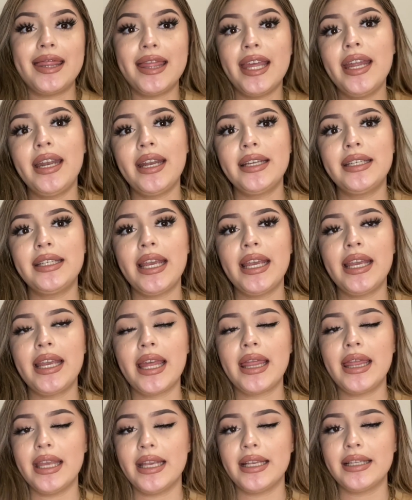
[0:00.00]
then I take
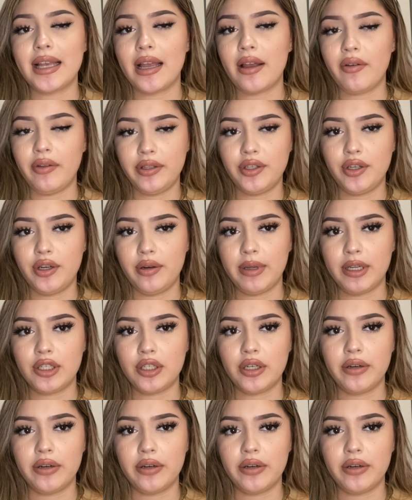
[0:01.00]
this. I'll insert a picture